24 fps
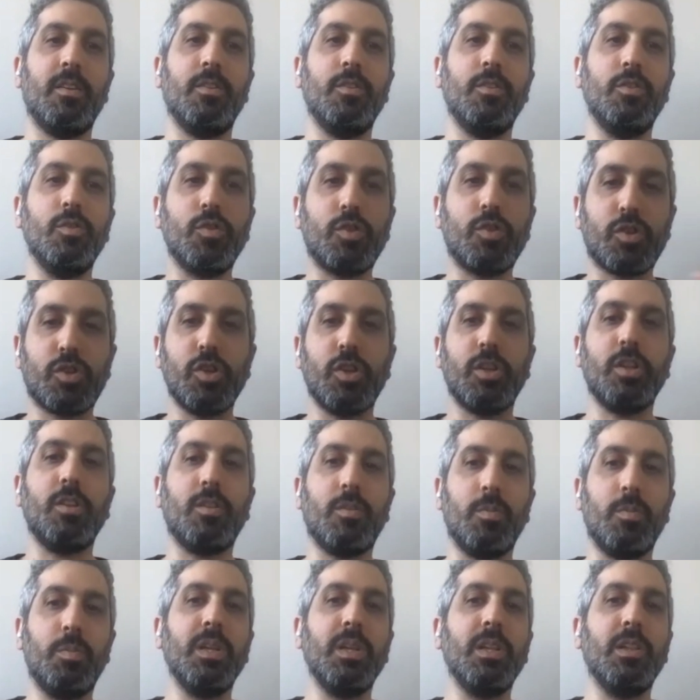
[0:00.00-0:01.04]
you
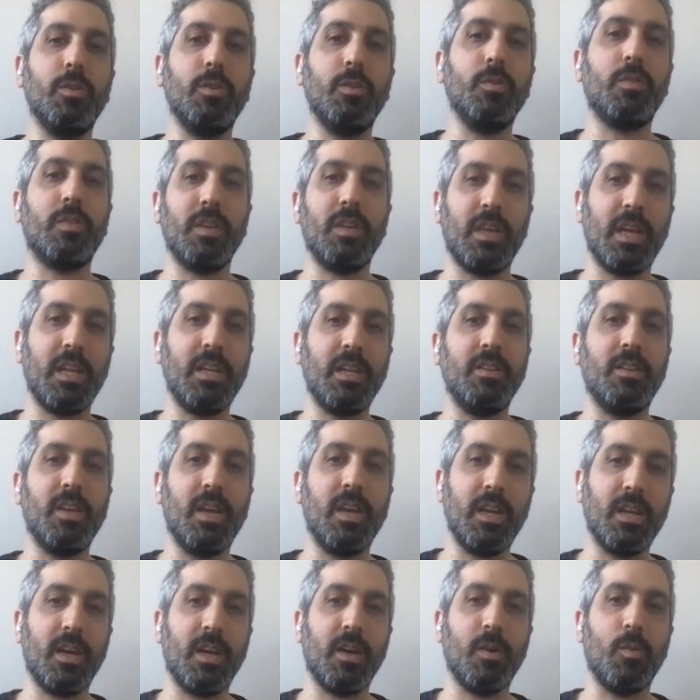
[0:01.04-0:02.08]
shouldn't be losing any
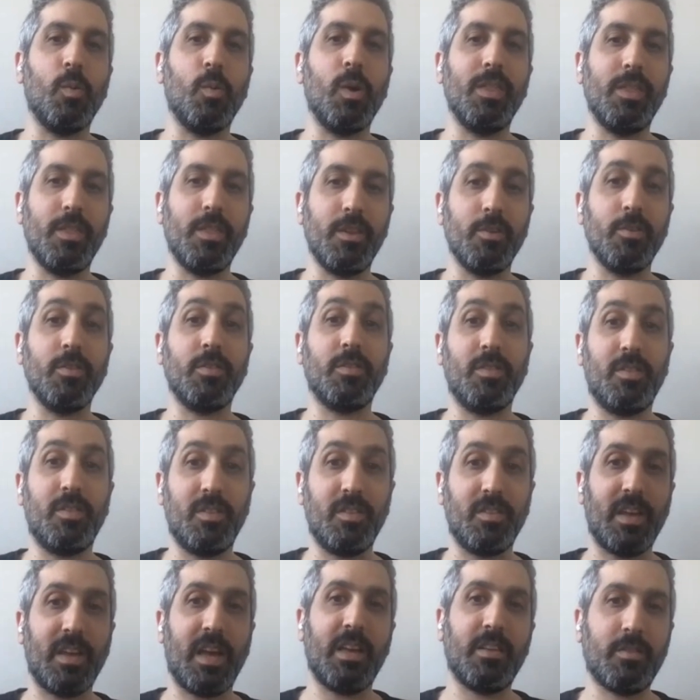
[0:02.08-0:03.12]
data when there is a
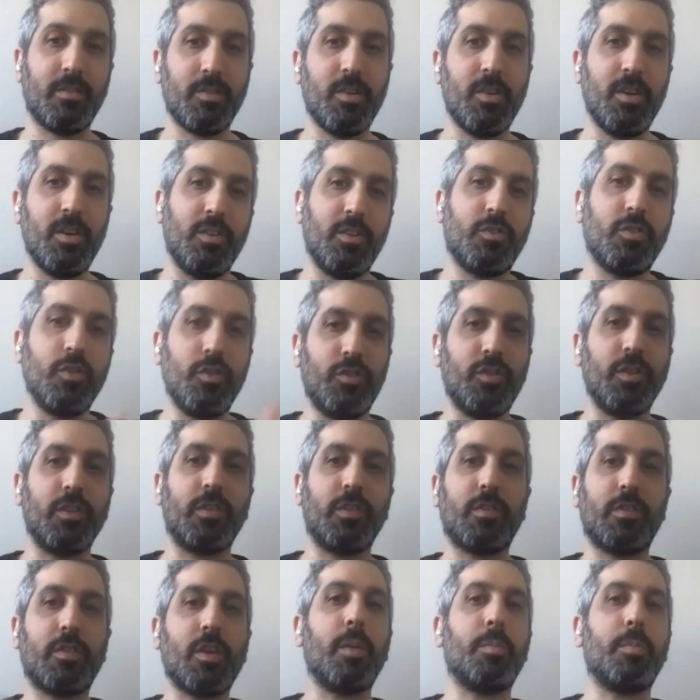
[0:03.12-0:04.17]
disaster. It should
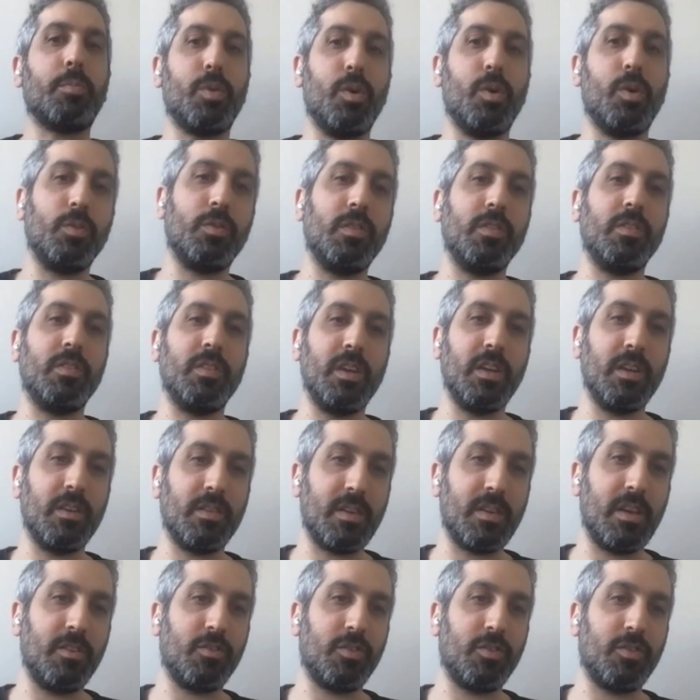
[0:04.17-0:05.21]
just stop processing,
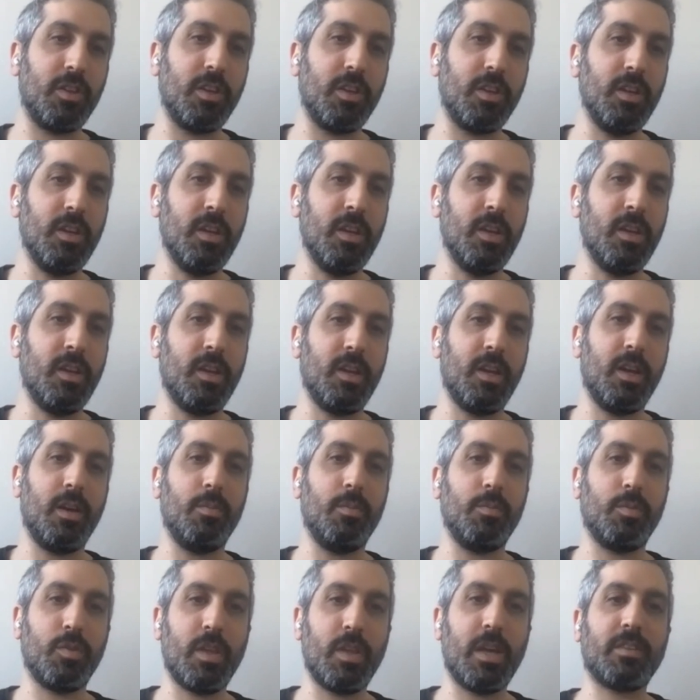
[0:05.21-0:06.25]
essentially.
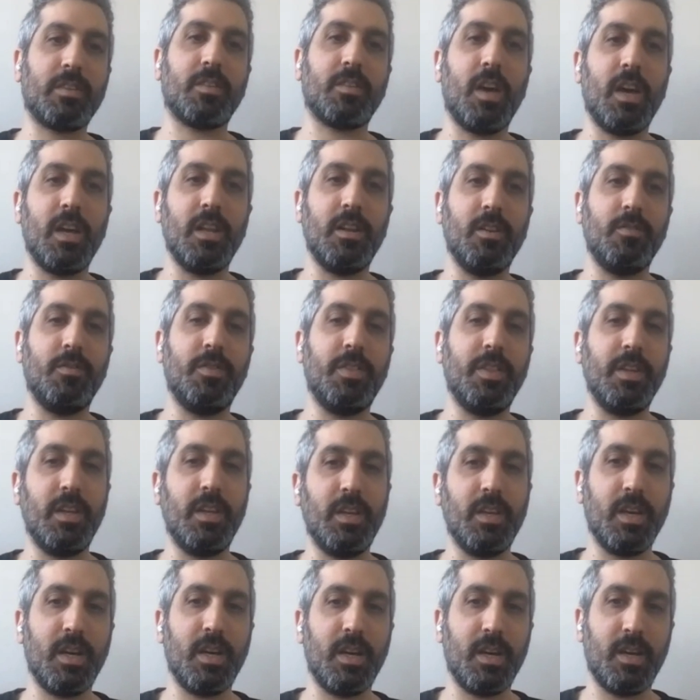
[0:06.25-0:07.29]
So that's kind of
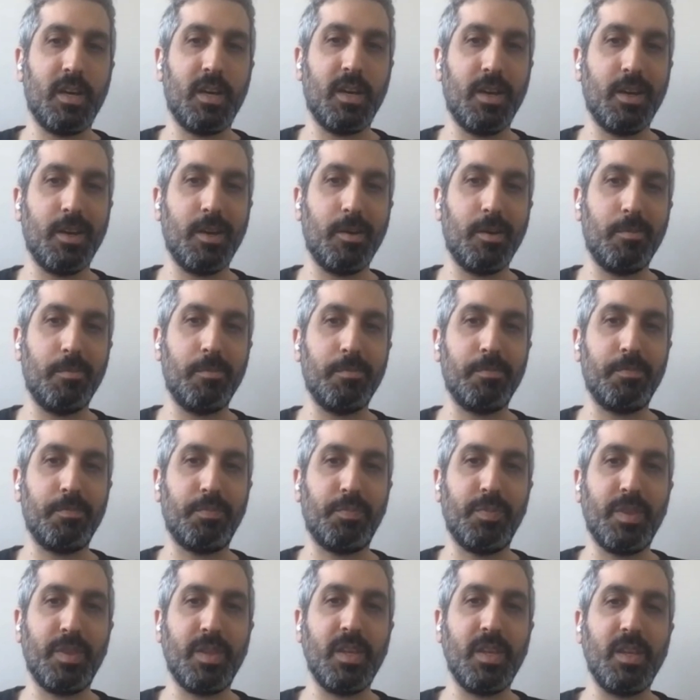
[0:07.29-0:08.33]

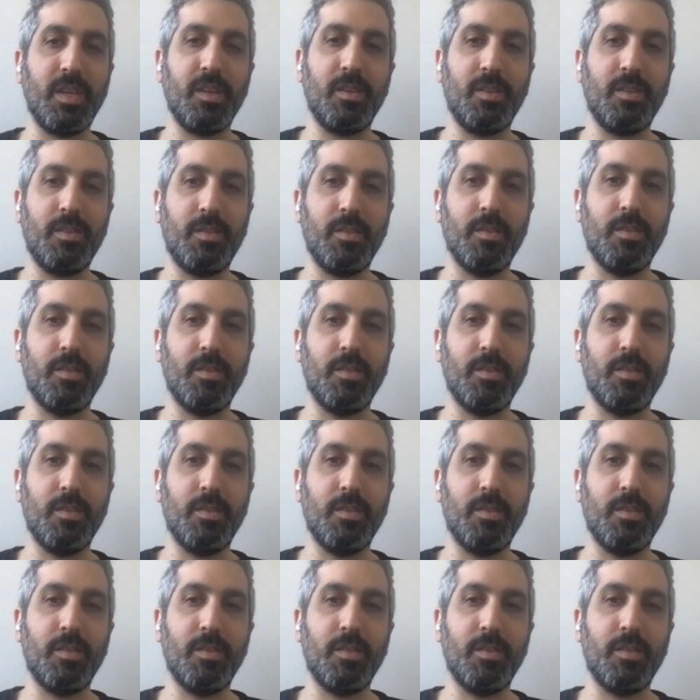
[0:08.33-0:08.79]
the